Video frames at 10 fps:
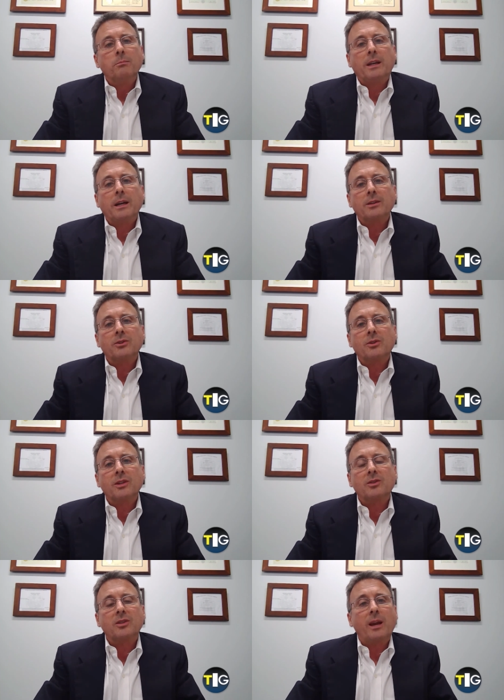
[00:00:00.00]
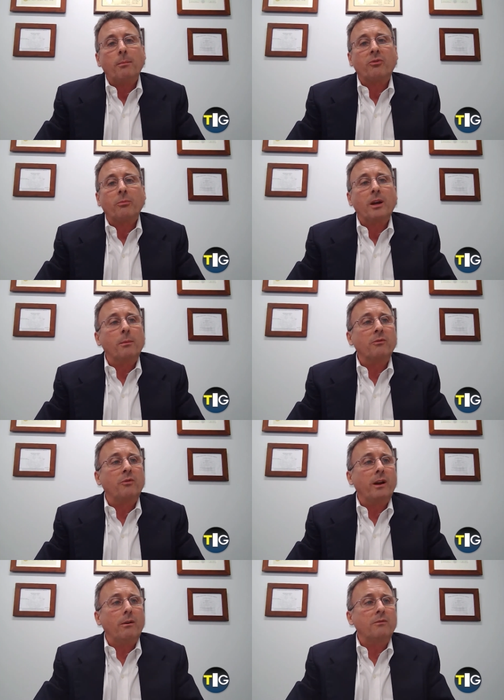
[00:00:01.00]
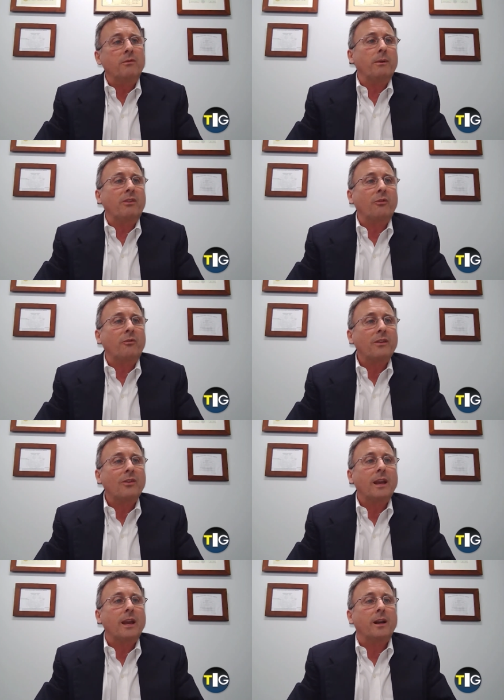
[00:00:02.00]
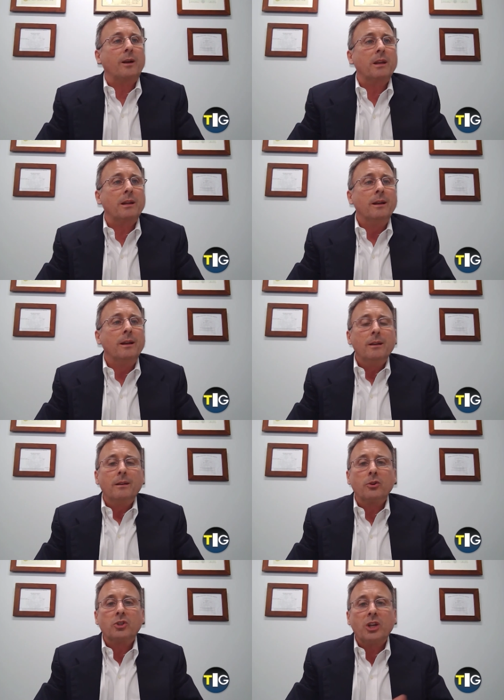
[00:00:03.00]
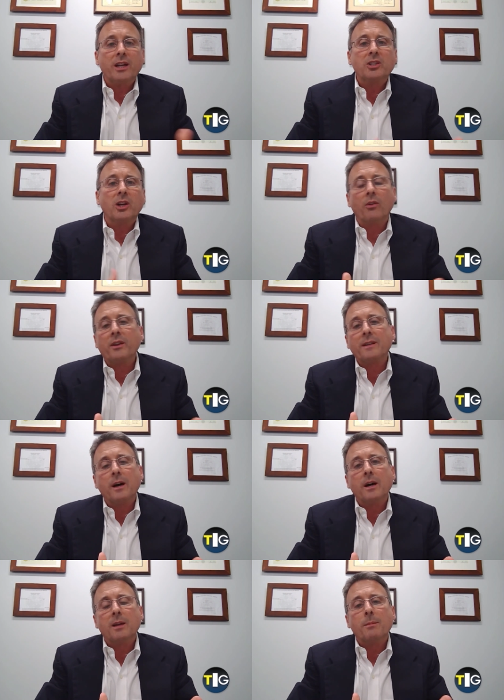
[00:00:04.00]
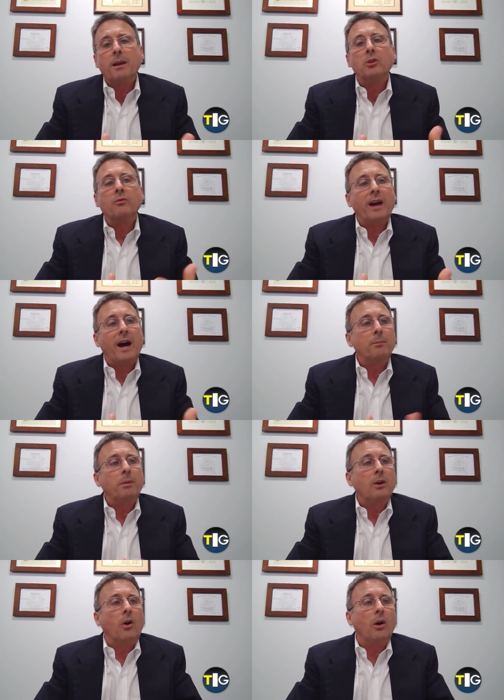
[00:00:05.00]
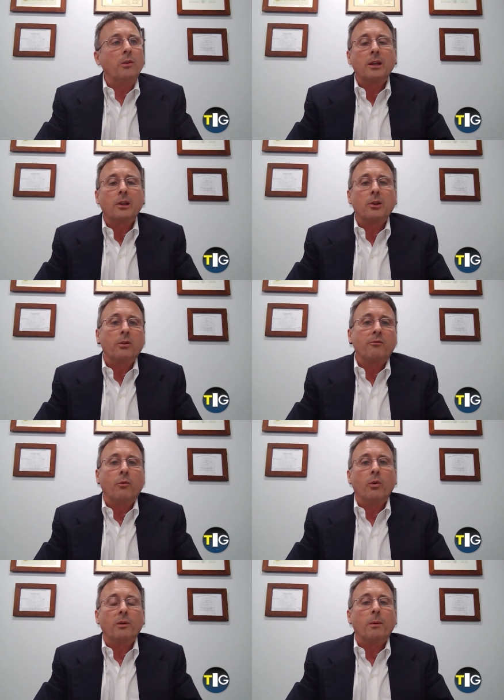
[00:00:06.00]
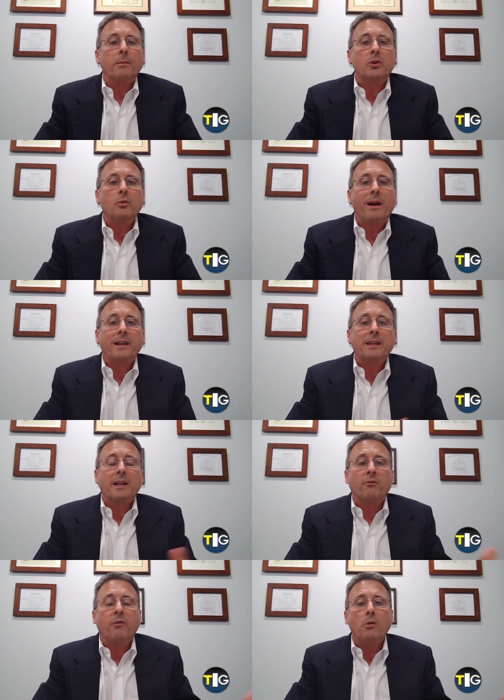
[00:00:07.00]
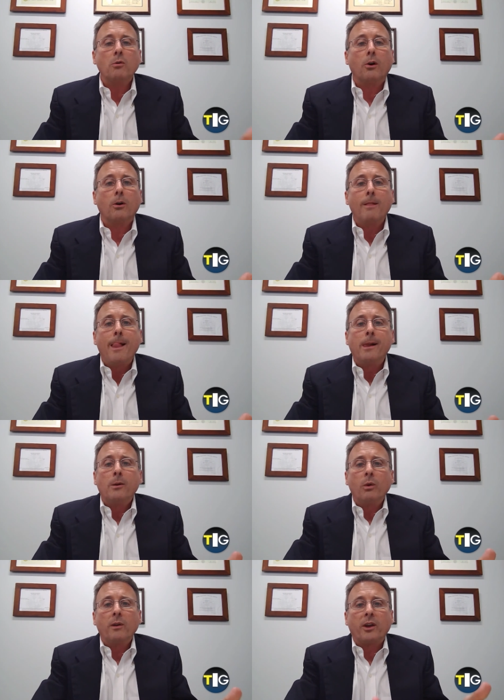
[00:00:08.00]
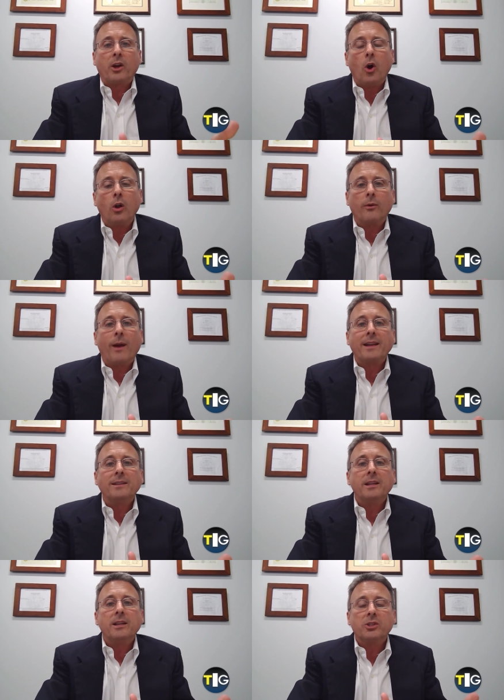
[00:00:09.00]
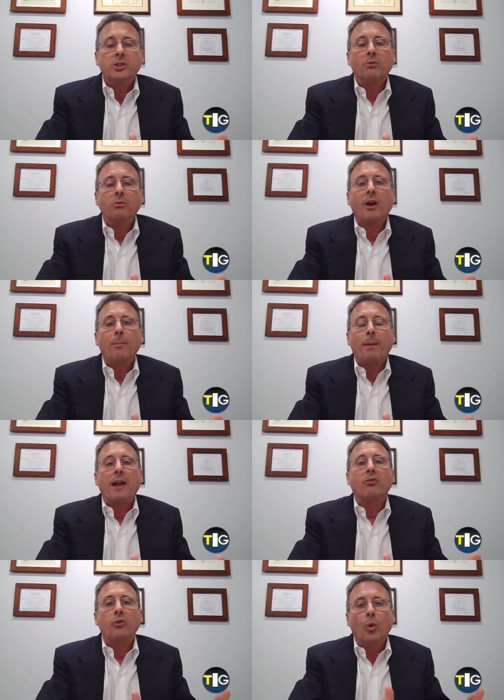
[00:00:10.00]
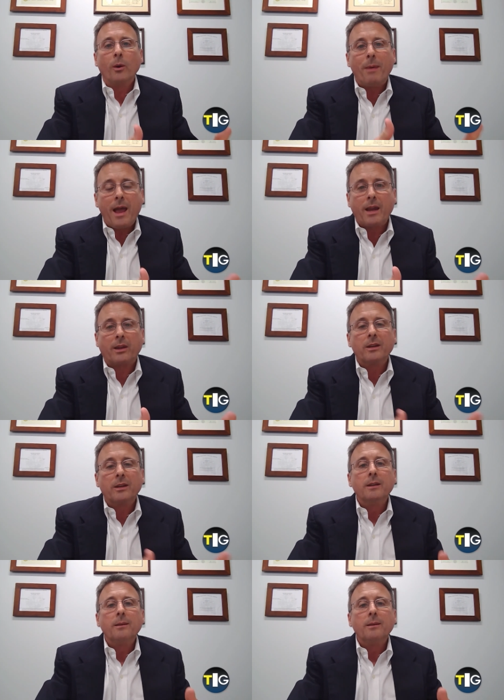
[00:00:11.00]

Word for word: because these scammers are becoming very, very sophisticated. I mean, they're changing all the time, and you've got to be on the alert for them. I mean, you might get a phone call where the caller ID shows up as your bank,